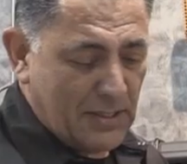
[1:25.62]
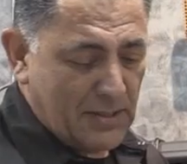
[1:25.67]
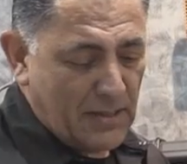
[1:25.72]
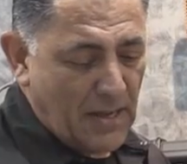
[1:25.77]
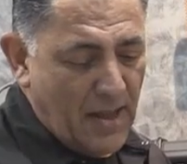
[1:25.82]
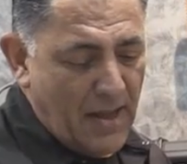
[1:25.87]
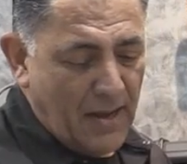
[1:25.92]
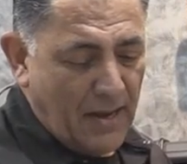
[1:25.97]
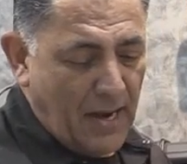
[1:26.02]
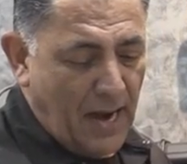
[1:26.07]
is
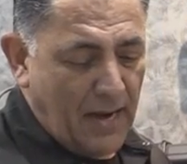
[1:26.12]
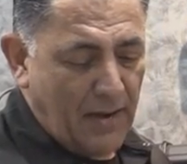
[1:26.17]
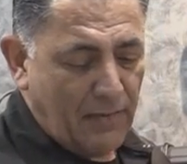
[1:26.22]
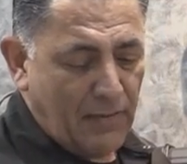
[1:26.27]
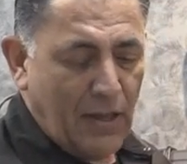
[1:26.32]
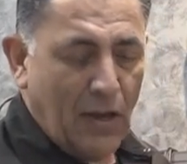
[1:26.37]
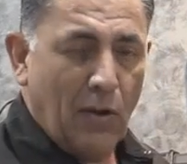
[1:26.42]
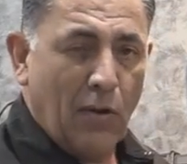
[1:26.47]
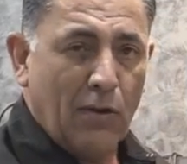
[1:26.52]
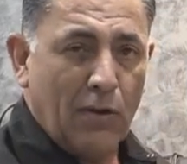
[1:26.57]
kind of
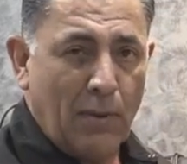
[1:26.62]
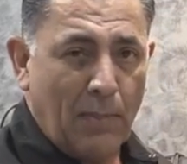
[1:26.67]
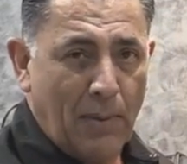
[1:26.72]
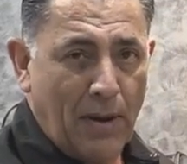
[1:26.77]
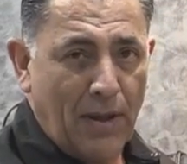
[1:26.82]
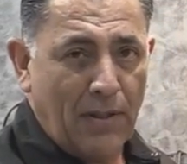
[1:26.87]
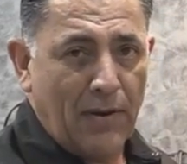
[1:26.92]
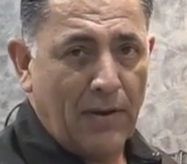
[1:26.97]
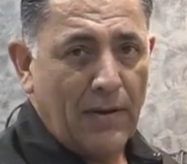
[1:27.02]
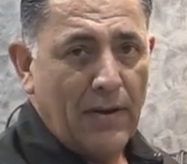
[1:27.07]
the older
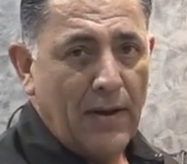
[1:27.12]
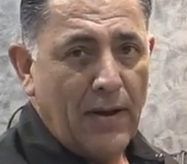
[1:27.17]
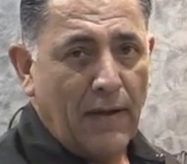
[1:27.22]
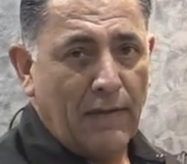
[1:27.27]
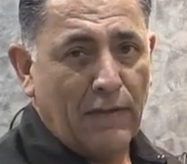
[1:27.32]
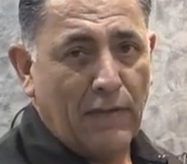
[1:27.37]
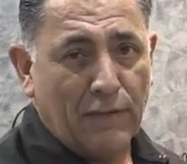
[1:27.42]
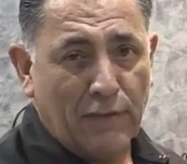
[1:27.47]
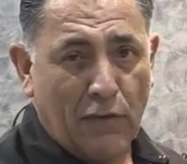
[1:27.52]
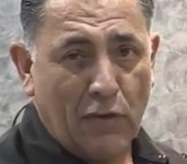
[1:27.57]
brother
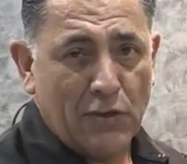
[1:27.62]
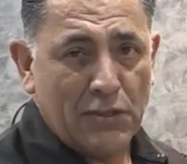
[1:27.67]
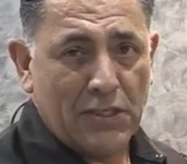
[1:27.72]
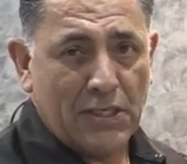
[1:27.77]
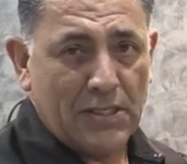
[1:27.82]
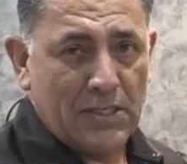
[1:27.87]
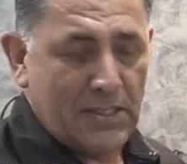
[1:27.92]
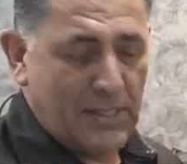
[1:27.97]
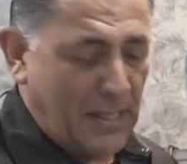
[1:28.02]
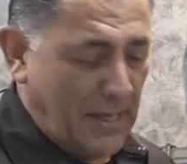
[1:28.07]
of the
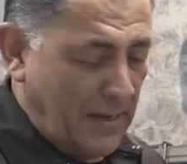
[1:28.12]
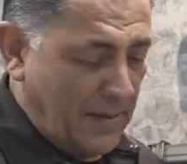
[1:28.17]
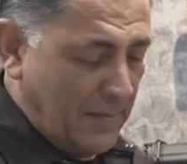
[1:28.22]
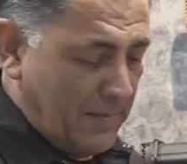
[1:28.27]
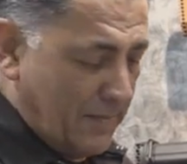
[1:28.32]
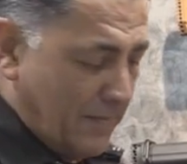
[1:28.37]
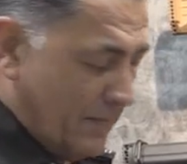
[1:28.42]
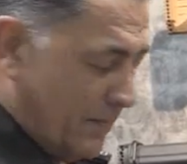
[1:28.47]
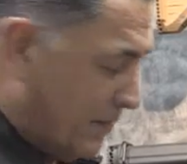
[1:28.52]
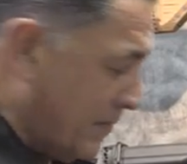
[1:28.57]
416.
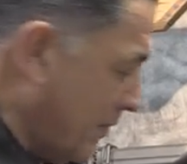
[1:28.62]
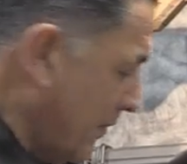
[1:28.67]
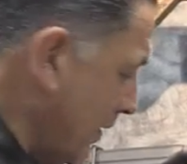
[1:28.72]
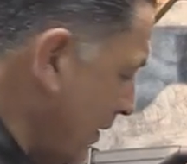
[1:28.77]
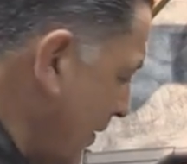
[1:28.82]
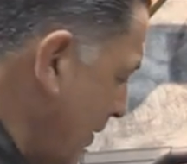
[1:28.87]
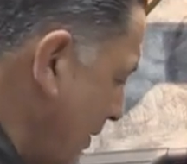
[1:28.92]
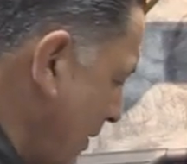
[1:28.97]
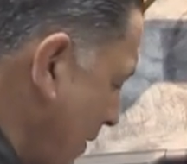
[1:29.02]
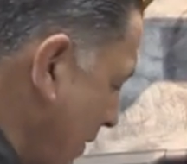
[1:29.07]

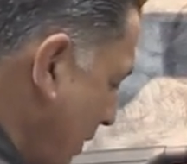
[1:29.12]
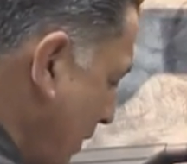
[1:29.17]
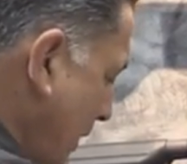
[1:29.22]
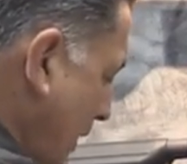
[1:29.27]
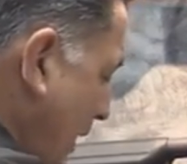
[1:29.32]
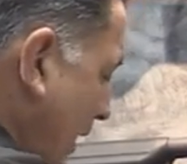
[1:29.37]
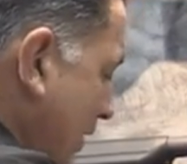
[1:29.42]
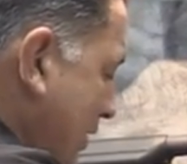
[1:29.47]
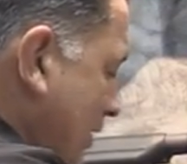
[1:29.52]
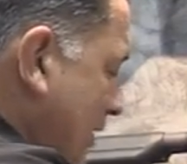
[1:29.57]

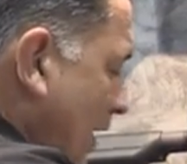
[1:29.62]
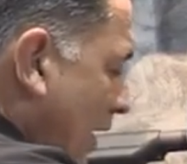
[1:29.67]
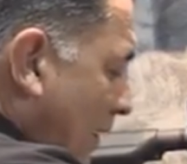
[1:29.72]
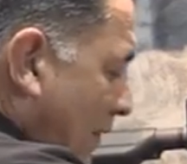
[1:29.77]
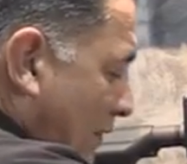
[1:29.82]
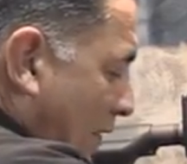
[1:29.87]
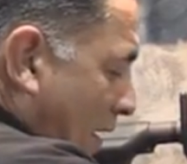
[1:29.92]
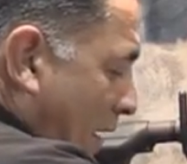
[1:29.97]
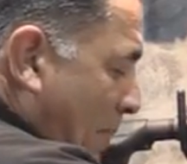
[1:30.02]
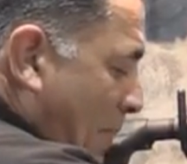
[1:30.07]
It's still
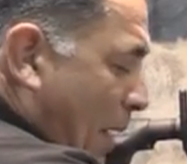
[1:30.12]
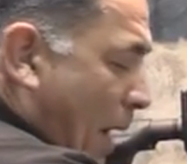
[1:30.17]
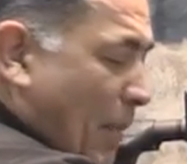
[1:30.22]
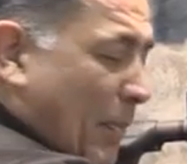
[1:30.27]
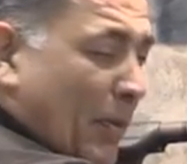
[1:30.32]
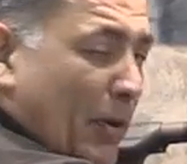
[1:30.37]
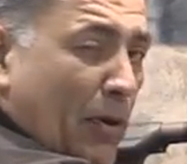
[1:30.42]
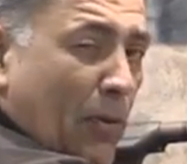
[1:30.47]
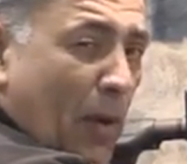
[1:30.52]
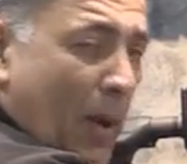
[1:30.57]
a very
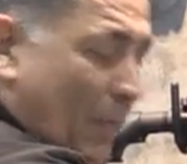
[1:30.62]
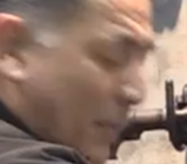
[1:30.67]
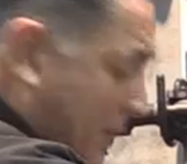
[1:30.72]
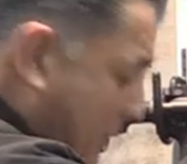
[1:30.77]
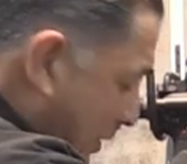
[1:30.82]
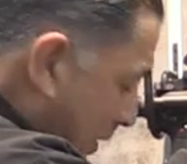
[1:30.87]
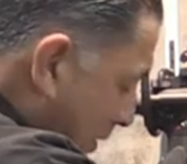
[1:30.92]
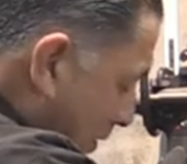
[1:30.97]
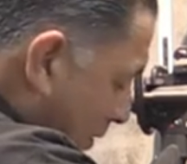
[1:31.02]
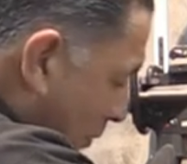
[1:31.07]
popular weapon
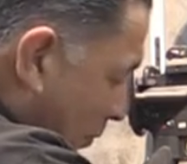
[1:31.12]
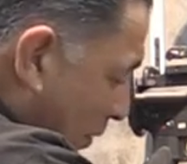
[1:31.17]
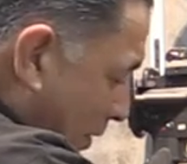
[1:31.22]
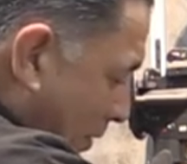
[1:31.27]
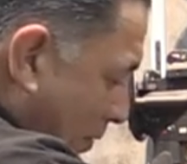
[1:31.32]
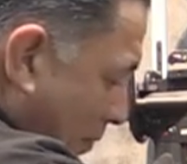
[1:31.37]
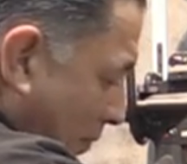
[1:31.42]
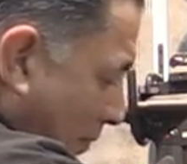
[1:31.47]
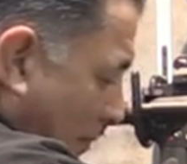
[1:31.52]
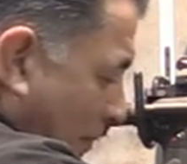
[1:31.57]
system
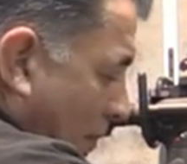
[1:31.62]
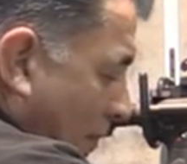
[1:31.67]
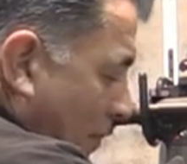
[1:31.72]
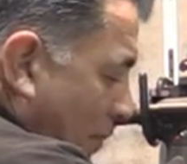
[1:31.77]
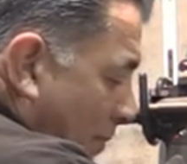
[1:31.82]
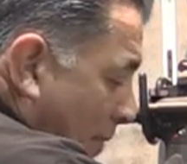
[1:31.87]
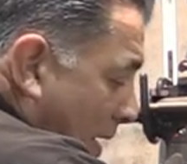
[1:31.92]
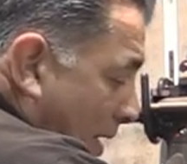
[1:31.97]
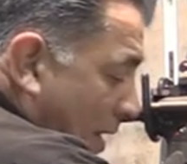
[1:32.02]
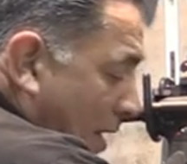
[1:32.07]
with
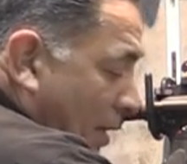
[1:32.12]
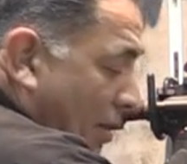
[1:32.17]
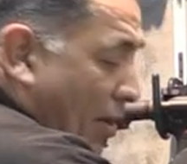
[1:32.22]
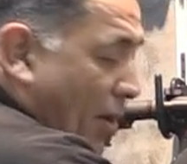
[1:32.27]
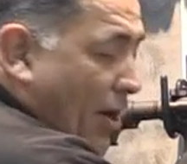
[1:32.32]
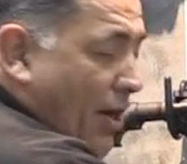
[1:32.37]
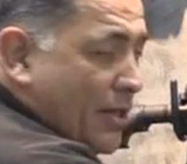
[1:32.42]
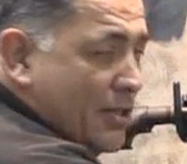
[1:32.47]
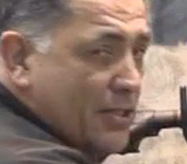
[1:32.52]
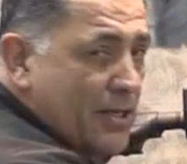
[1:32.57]
many
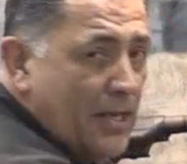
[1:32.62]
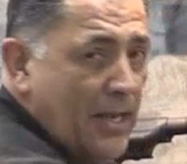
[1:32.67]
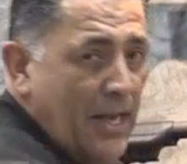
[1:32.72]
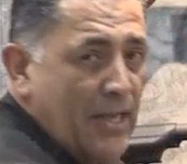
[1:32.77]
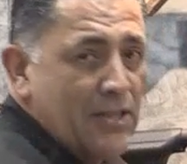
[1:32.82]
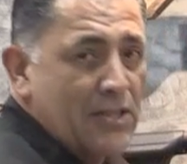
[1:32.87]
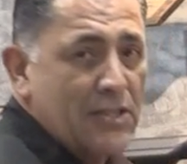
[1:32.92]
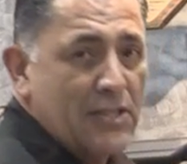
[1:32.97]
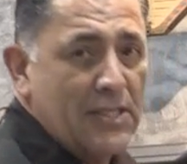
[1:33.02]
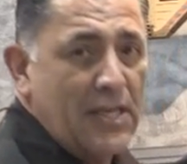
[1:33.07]
large
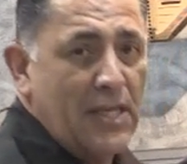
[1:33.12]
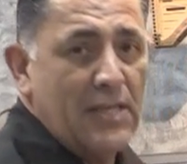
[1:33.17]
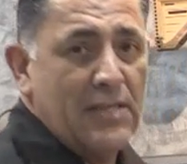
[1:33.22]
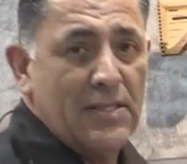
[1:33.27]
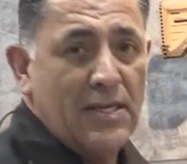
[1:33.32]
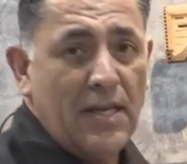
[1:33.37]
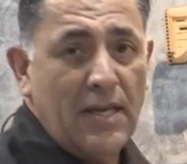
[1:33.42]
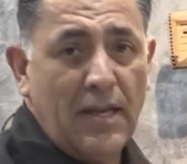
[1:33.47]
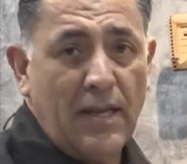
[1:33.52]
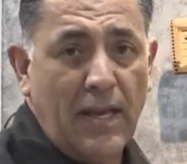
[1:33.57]

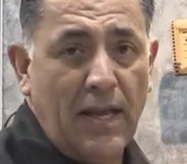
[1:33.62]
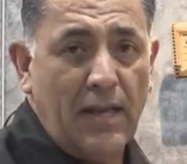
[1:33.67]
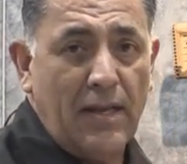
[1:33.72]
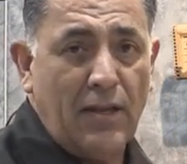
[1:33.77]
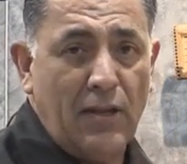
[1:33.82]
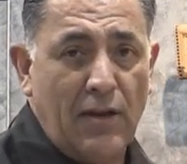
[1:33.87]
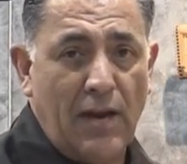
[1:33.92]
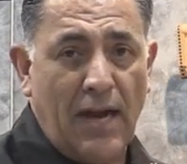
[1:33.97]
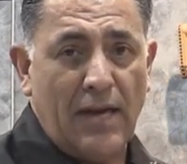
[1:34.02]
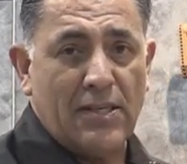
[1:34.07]
agencies in
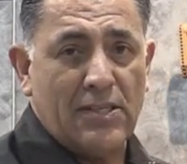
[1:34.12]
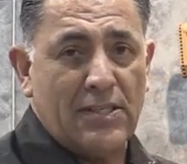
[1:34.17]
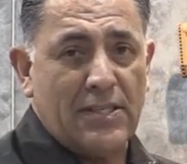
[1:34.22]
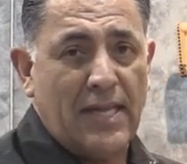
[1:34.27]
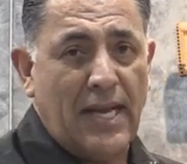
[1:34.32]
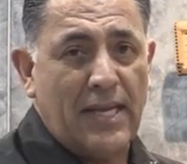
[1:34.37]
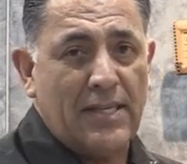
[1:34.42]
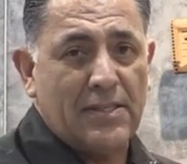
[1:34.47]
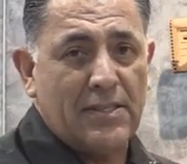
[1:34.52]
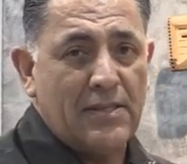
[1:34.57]
the United
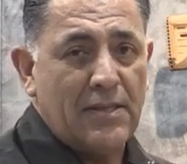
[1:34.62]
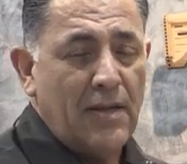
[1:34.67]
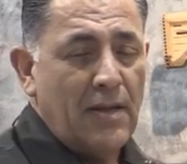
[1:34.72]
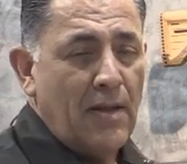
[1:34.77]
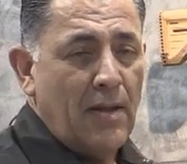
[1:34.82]
States